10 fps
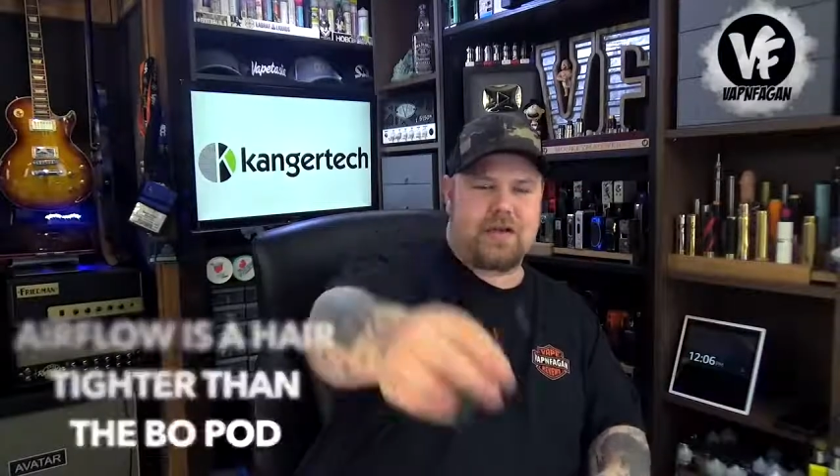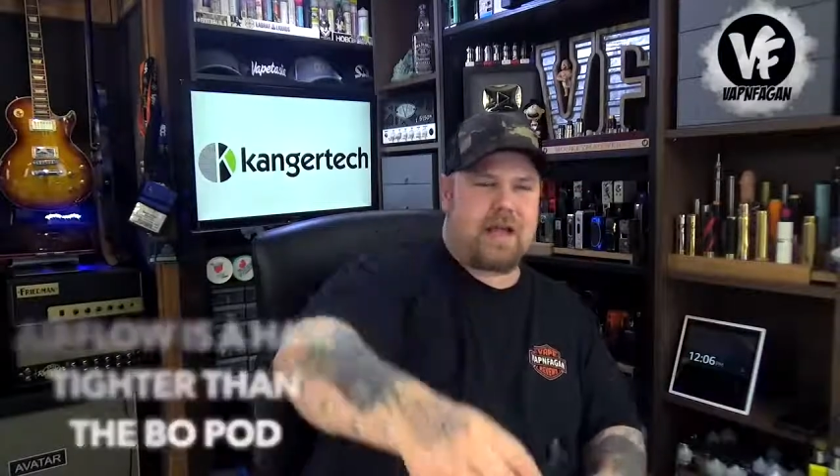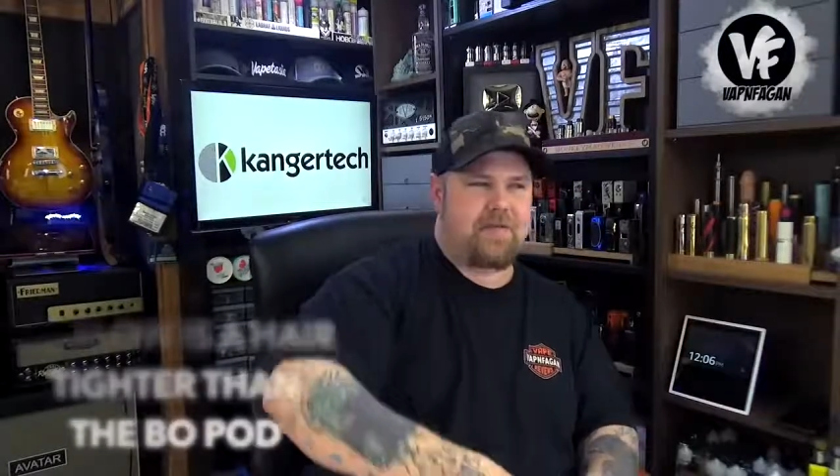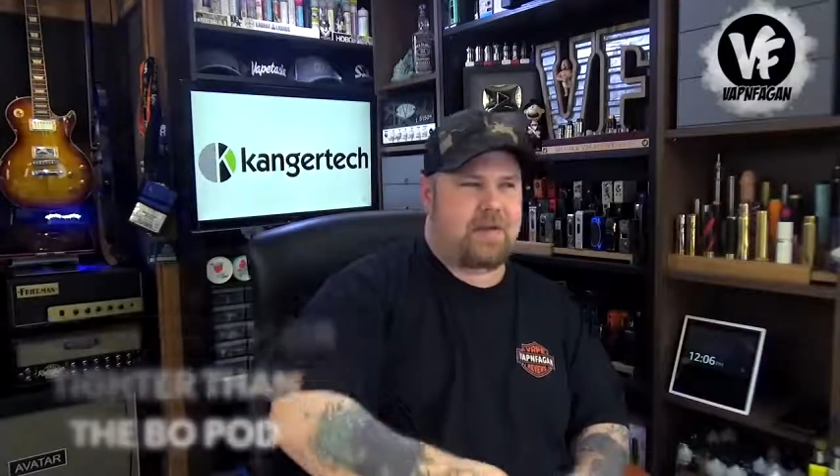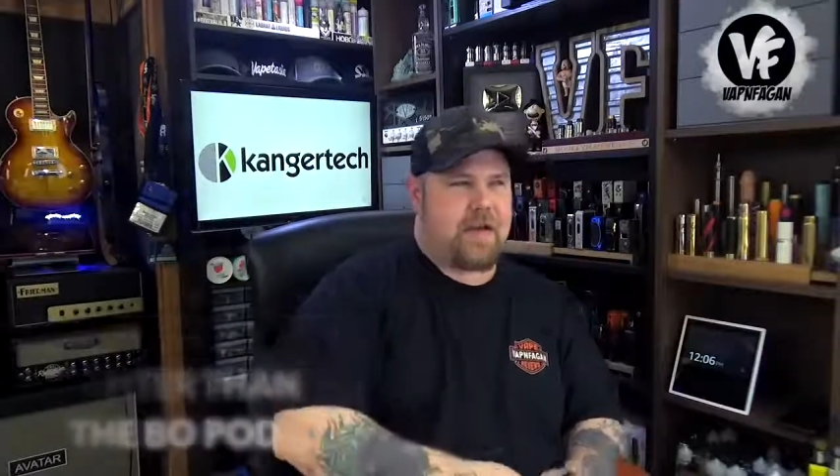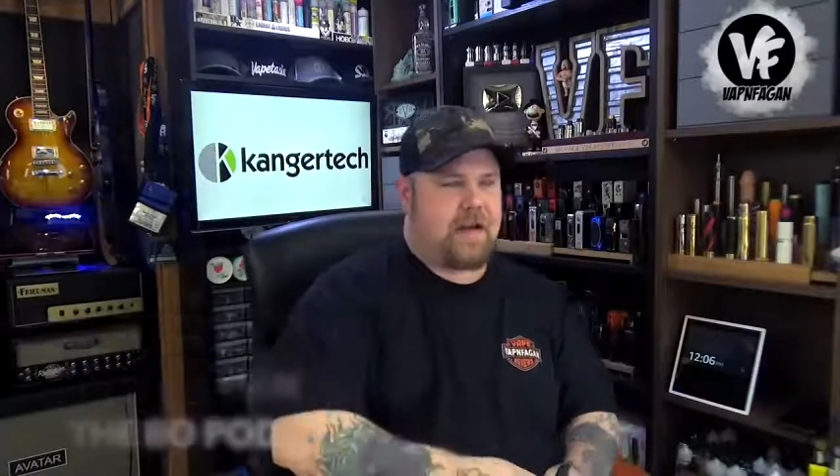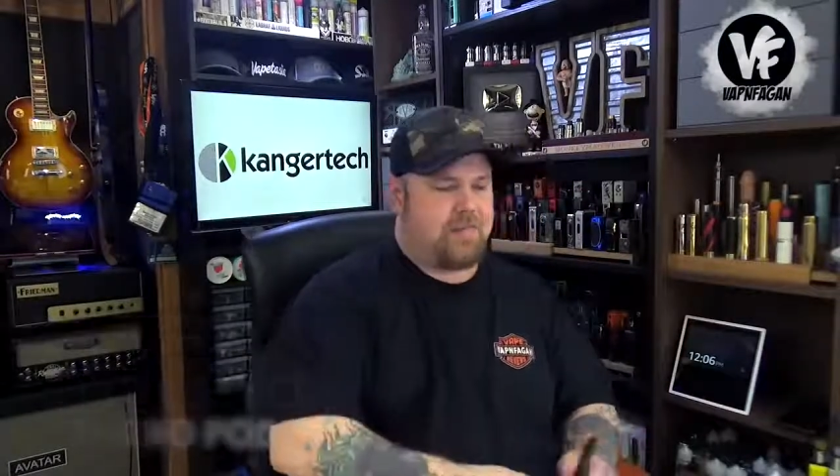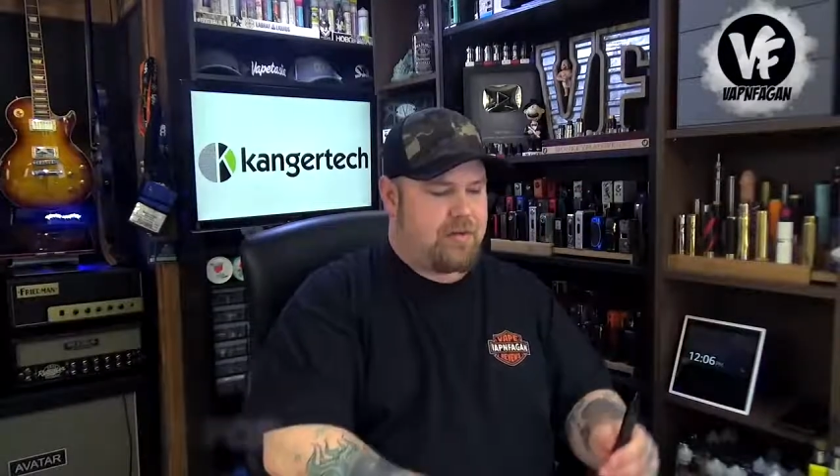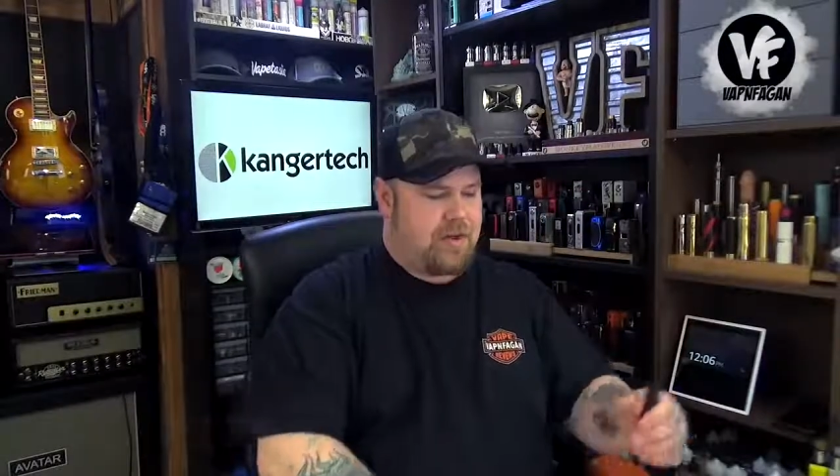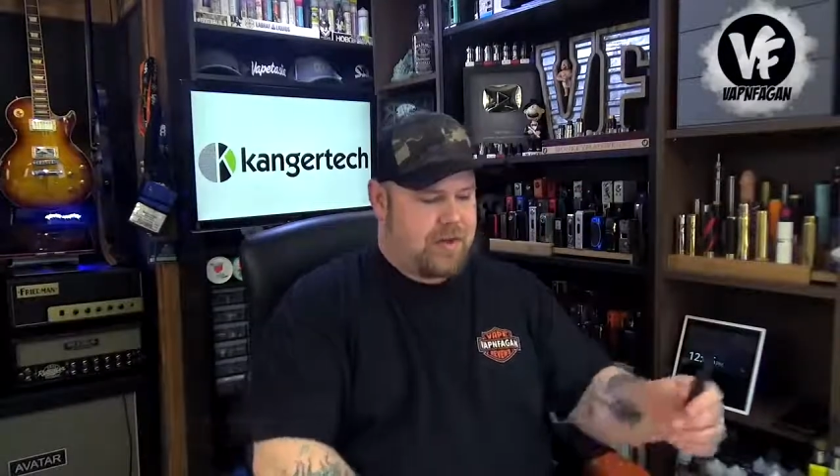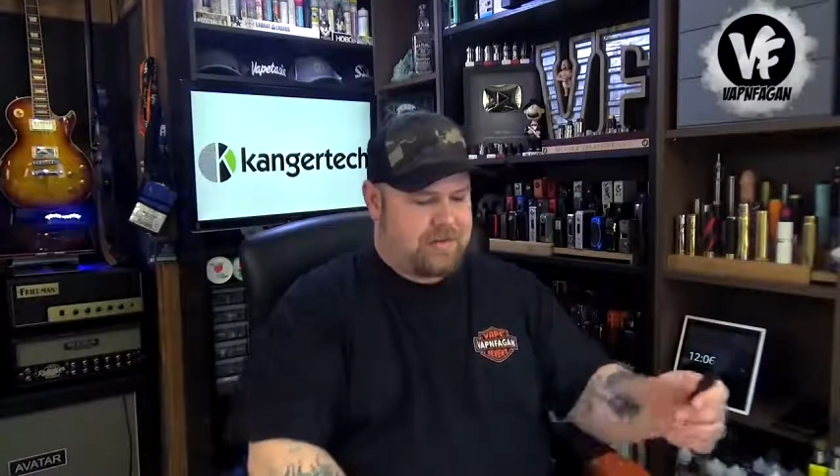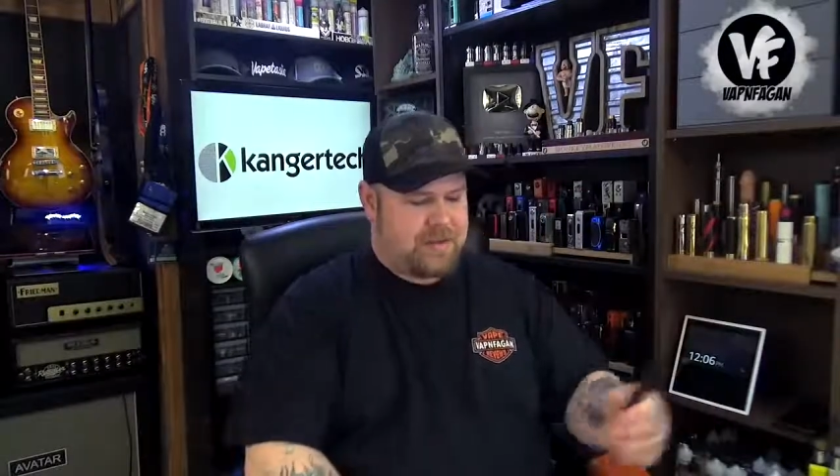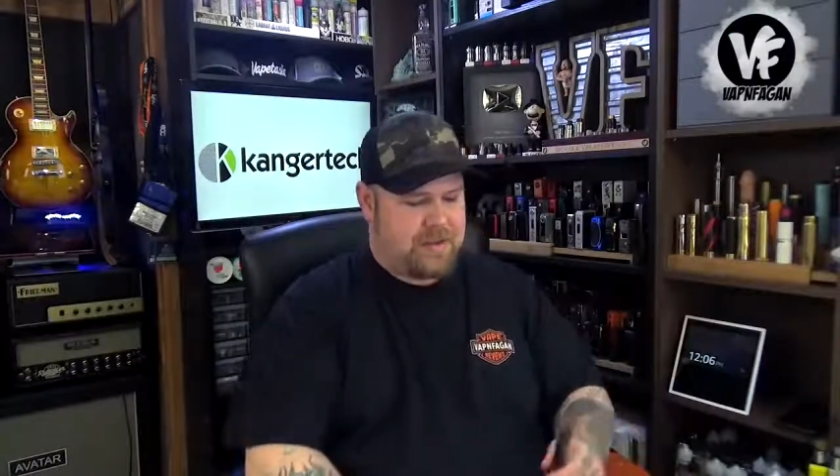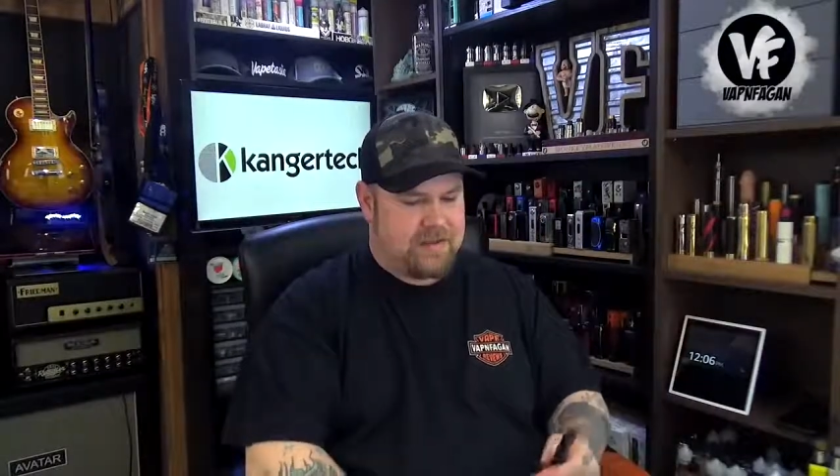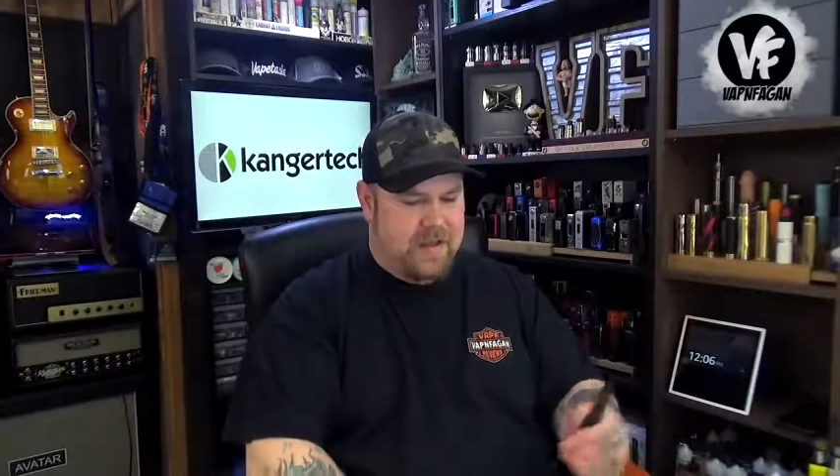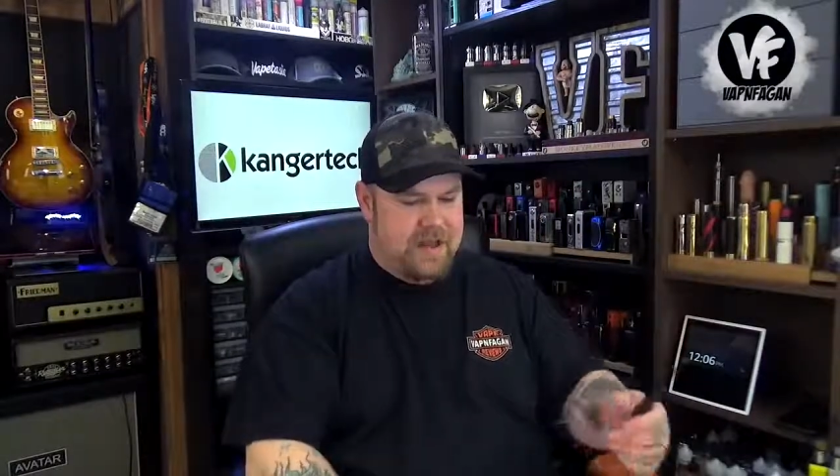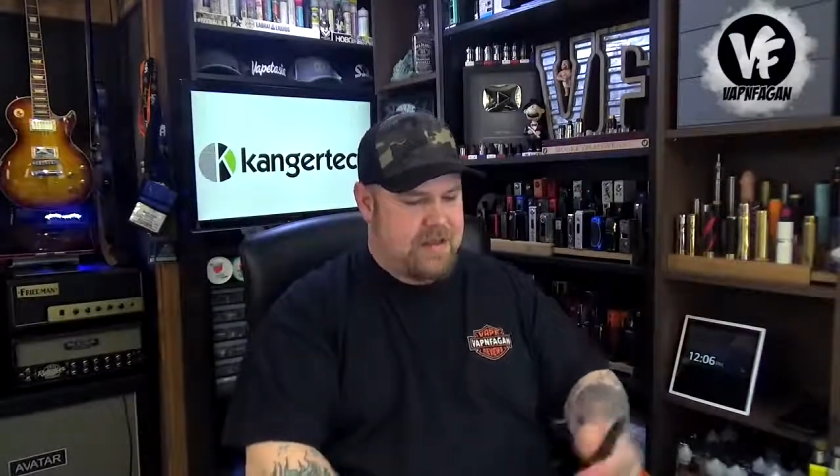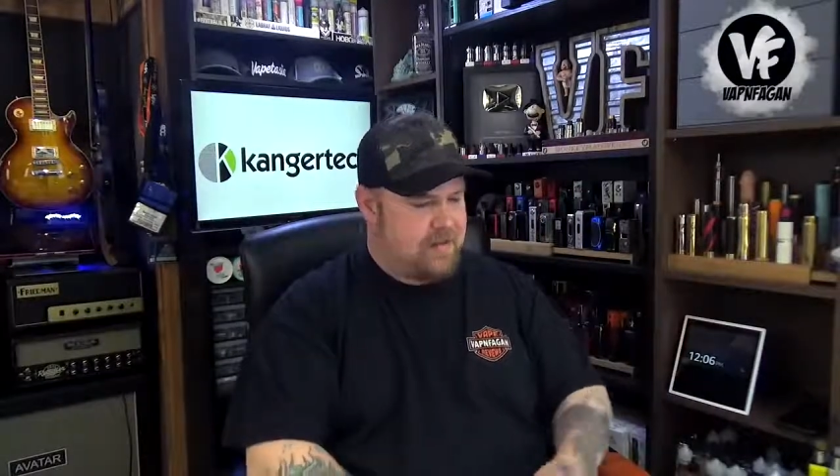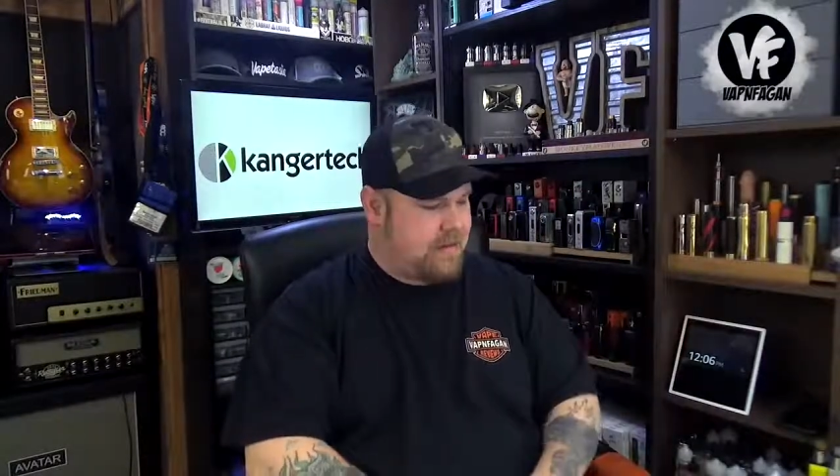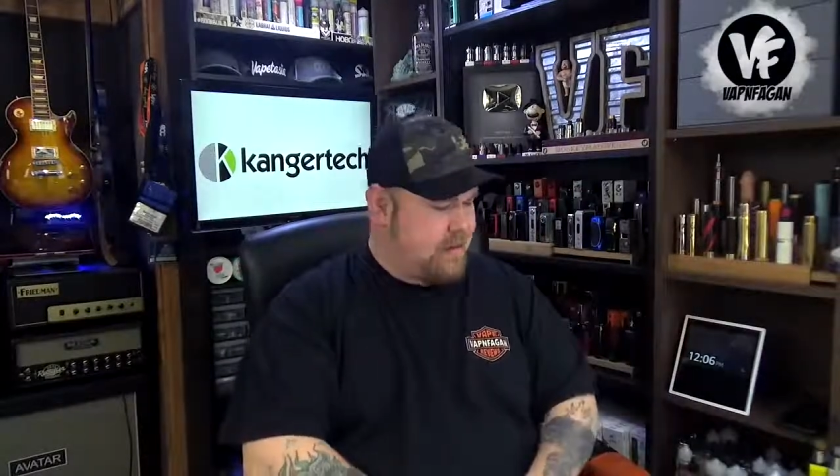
and you have to kind of put it up to the light